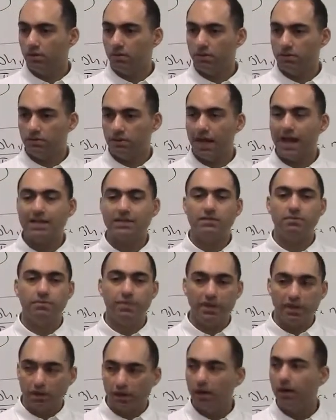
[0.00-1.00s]
Or that's
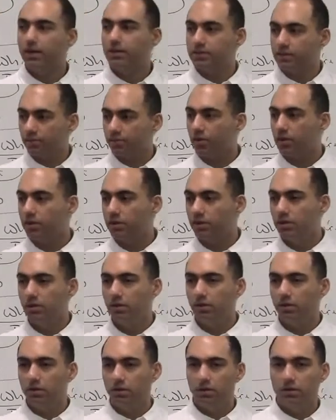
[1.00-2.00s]
because I've run.
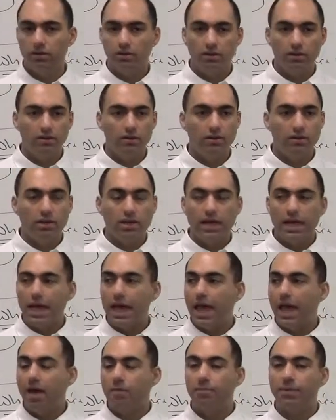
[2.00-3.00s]

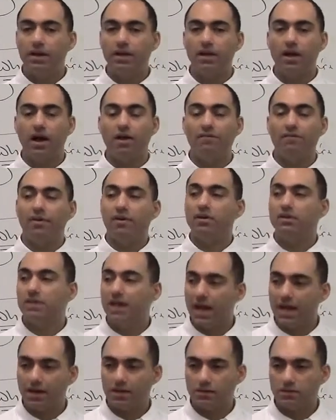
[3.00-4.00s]
But I'm very
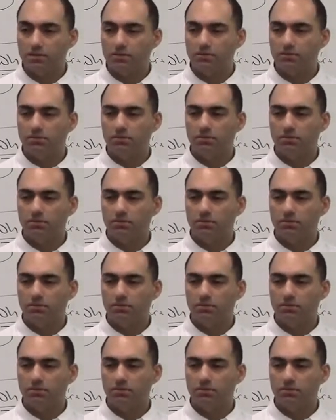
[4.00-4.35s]
tired.